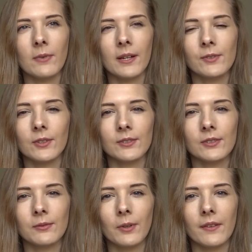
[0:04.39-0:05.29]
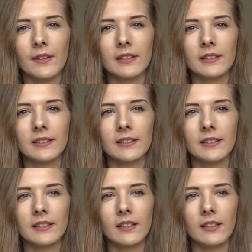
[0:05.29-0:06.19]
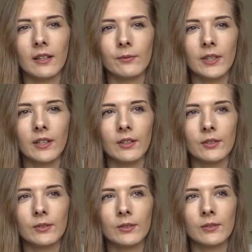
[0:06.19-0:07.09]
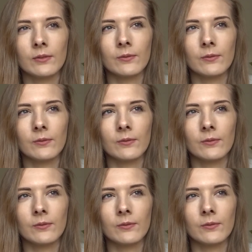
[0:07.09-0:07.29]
I've not done one of these sit down videos